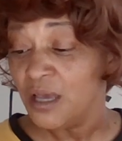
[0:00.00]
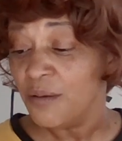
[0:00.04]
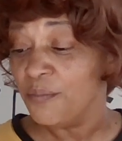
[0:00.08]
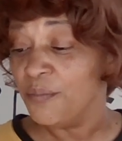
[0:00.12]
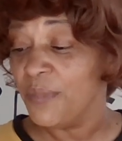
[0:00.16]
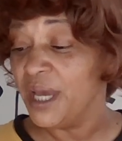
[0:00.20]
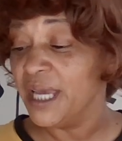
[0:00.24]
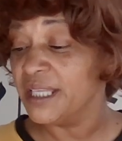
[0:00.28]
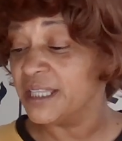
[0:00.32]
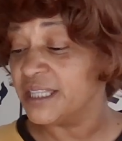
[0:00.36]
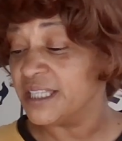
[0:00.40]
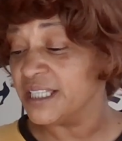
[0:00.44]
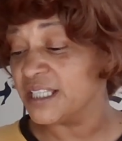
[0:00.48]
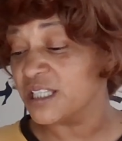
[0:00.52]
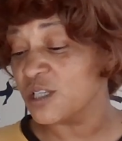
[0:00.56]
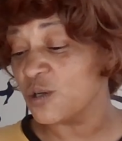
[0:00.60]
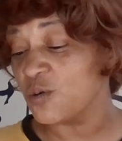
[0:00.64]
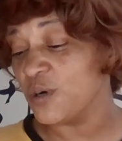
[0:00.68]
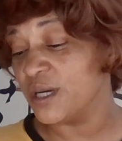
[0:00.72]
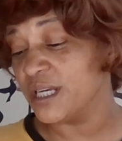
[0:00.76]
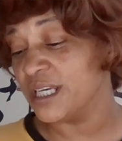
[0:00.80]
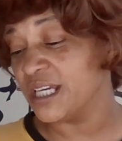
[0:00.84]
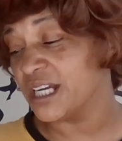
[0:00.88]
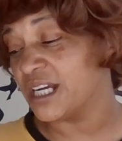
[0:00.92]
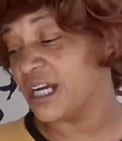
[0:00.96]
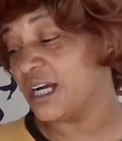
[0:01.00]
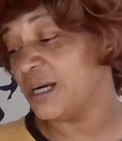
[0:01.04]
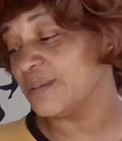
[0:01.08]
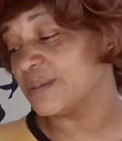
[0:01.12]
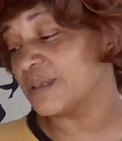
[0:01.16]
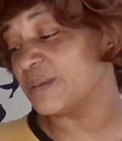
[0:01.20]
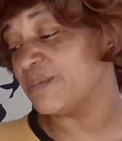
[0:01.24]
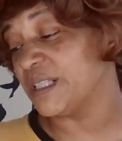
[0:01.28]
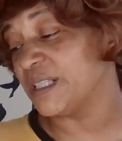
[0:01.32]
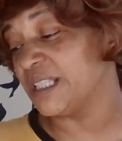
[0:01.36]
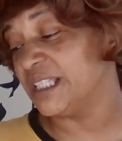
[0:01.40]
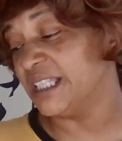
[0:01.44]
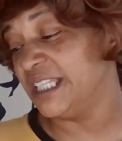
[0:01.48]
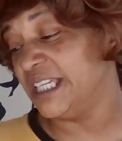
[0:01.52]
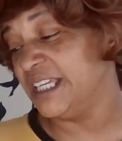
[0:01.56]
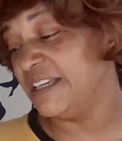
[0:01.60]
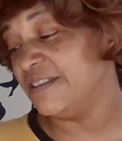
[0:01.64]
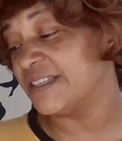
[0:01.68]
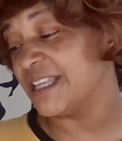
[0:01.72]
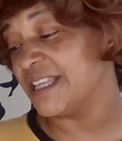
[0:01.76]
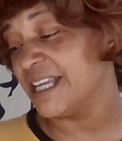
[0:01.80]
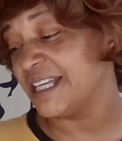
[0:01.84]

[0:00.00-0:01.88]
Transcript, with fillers: make this queen of cups believes